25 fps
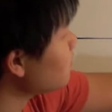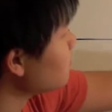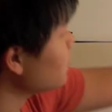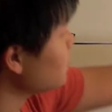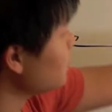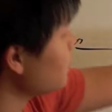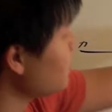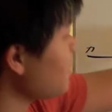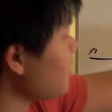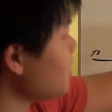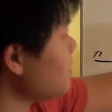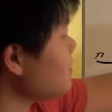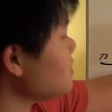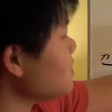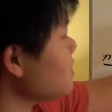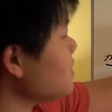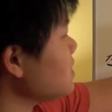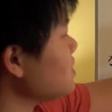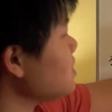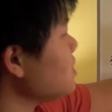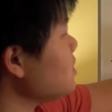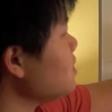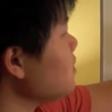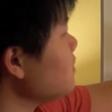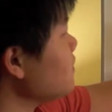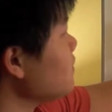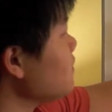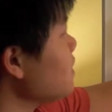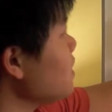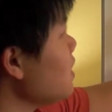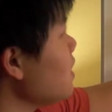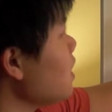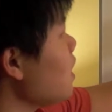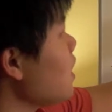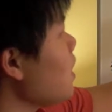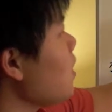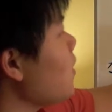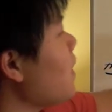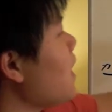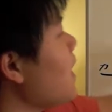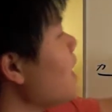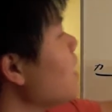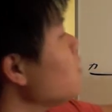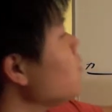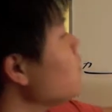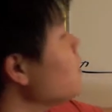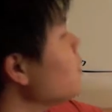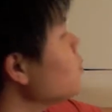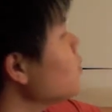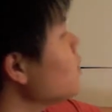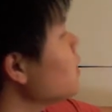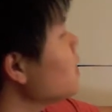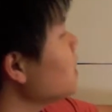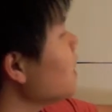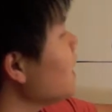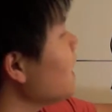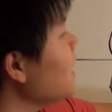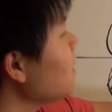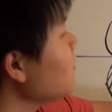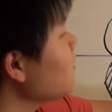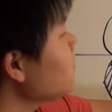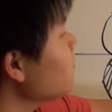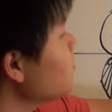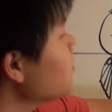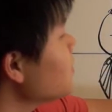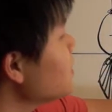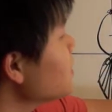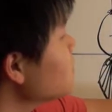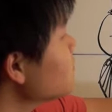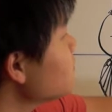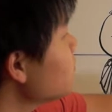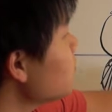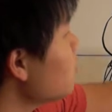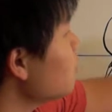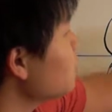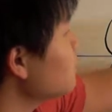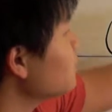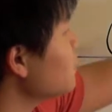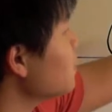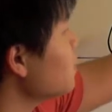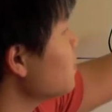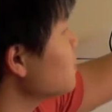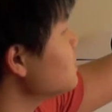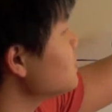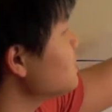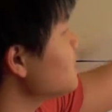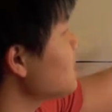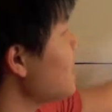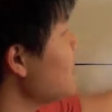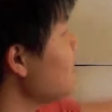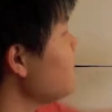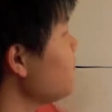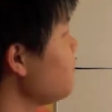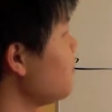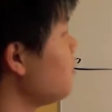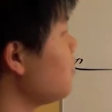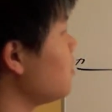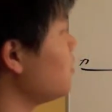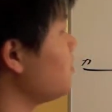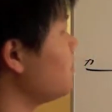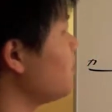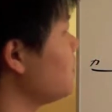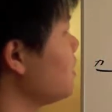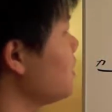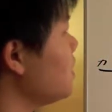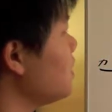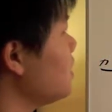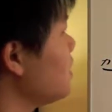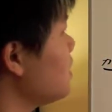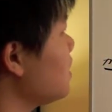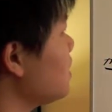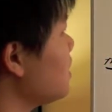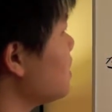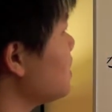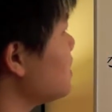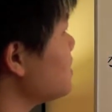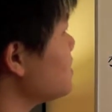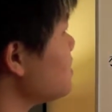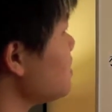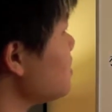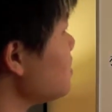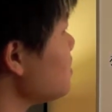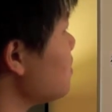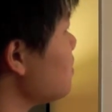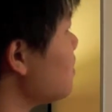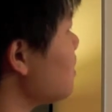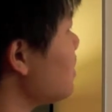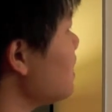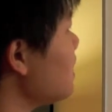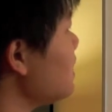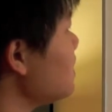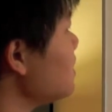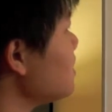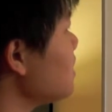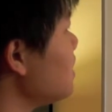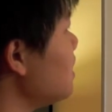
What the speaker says: for the parametrized curve. But how do we relate from this form going to that form? It's not quite